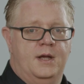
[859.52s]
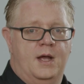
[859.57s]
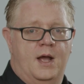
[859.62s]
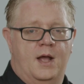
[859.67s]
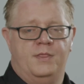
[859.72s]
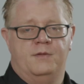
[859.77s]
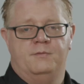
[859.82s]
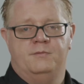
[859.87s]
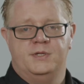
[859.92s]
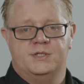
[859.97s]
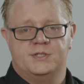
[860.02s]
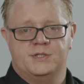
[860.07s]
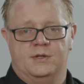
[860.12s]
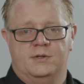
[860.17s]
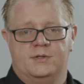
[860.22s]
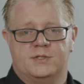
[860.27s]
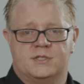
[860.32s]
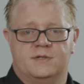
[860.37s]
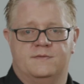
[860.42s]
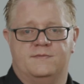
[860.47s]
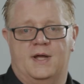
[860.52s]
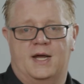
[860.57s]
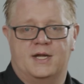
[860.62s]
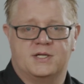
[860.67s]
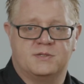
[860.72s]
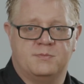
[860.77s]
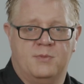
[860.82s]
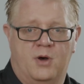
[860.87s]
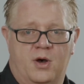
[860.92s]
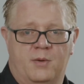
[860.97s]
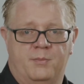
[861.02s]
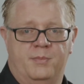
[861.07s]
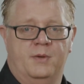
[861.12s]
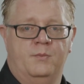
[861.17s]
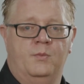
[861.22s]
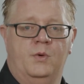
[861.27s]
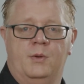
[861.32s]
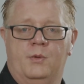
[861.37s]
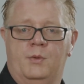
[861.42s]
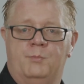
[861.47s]
and the results of that smart
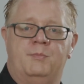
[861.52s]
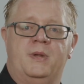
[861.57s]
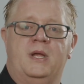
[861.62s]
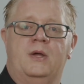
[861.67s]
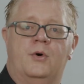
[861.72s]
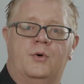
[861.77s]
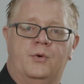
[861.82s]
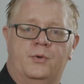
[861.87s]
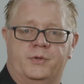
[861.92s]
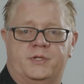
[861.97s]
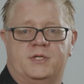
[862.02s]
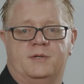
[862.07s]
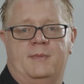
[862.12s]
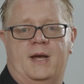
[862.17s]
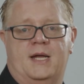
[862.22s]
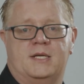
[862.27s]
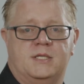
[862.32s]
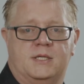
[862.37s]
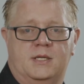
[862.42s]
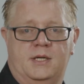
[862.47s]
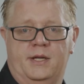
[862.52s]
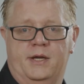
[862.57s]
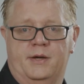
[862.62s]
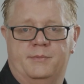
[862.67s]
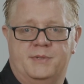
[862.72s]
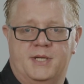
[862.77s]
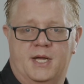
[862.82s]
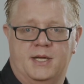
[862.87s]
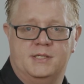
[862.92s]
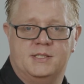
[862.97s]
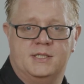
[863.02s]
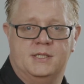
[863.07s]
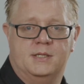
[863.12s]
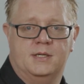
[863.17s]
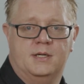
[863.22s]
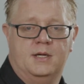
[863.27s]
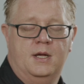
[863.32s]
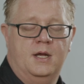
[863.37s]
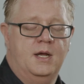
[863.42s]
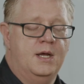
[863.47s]
bin will be automatically updated.
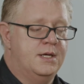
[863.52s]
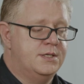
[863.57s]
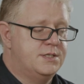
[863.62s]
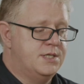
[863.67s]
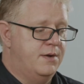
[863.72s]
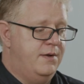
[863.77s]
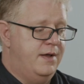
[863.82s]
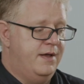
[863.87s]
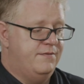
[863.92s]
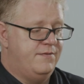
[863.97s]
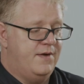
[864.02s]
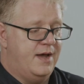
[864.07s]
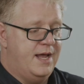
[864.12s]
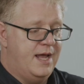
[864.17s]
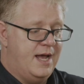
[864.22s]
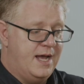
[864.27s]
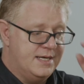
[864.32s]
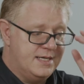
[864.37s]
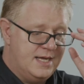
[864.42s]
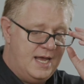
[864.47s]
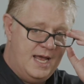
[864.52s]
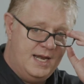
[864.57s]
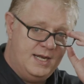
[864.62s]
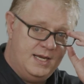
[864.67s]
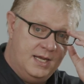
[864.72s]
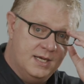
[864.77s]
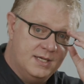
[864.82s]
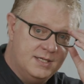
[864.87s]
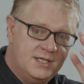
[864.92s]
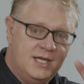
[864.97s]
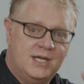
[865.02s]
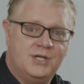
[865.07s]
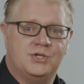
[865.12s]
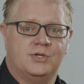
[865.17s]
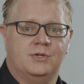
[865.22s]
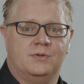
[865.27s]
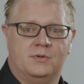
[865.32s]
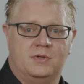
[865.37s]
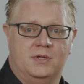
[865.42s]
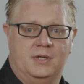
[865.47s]
So if I add any
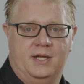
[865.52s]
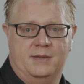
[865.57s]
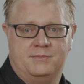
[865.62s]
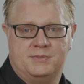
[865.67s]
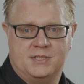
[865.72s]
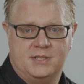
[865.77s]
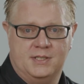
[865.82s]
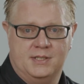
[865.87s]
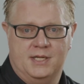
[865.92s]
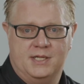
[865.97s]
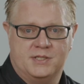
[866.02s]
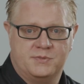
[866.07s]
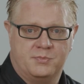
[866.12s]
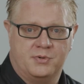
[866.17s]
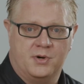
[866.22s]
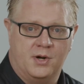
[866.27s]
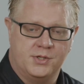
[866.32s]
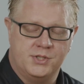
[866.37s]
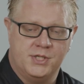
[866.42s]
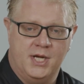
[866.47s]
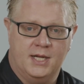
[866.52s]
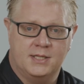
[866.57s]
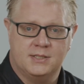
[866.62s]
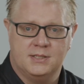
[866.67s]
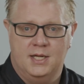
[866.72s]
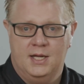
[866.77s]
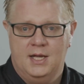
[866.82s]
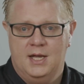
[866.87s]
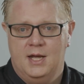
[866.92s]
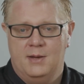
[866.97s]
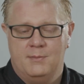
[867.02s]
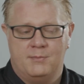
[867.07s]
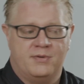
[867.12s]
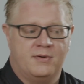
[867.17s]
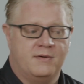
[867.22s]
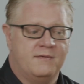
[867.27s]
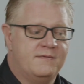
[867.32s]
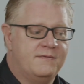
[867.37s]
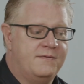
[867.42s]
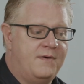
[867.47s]
additional clips to this project,
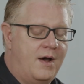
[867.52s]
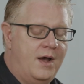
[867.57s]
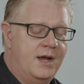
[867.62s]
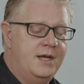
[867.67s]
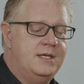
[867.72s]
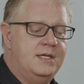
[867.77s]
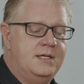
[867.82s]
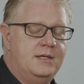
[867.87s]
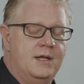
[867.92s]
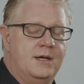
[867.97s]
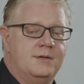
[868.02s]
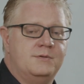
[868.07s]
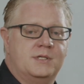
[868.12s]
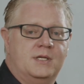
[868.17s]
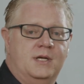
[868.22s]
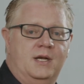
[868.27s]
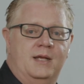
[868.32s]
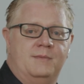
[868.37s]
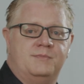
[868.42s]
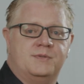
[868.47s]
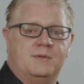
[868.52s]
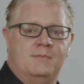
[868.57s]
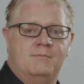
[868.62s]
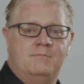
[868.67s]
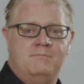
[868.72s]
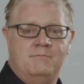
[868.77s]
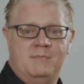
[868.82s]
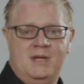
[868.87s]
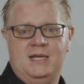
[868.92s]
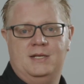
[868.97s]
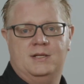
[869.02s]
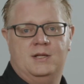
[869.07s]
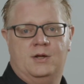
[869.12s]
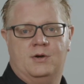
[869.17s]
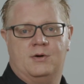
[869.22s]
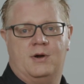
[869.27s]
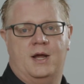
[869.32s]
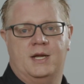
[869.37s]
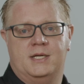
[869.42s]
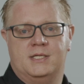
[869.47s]
providing those clips meet the
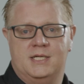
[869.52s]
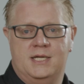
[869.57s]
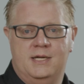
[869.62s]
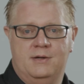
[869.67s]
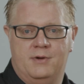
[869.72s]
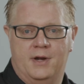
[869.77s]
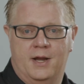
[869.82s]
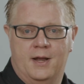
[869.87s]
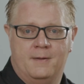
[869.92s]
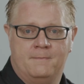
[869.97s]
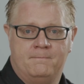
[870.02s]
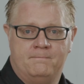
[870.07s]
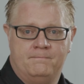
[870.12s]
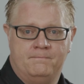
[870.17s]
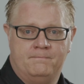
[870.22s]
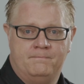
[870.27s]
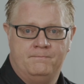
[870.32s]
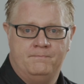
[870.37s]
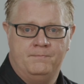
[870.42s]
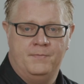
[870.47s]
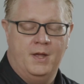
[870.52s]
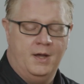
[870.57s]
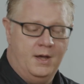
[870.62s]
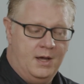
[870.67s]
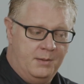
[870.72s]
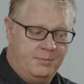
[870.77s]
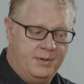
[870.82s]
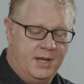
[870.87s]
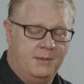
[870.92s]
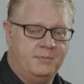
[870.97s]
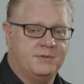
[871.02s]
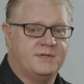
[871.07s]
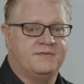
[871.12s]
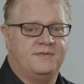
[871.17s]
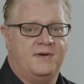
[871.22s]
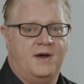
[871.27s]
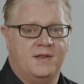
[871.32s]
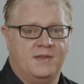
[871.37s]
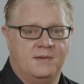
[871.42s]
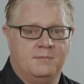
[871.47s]
criteria, I'll be able to
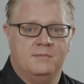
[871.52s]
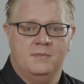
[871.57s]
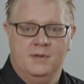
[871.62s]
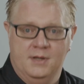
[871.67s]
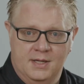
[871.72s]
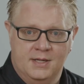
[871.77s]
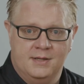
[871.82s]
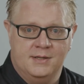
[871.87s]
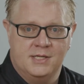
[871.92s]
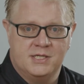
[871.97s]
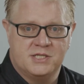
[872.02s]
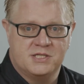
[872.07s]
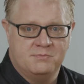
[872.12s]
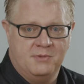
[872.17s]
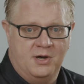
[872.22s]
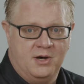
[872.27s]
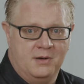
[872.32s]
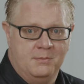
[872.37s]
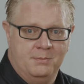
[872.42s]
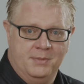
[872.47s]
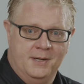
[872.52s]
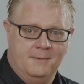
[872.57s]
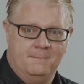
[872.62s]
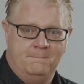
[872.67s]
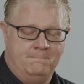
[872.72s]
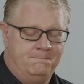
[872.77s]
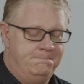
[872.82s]
find them in this smart bin.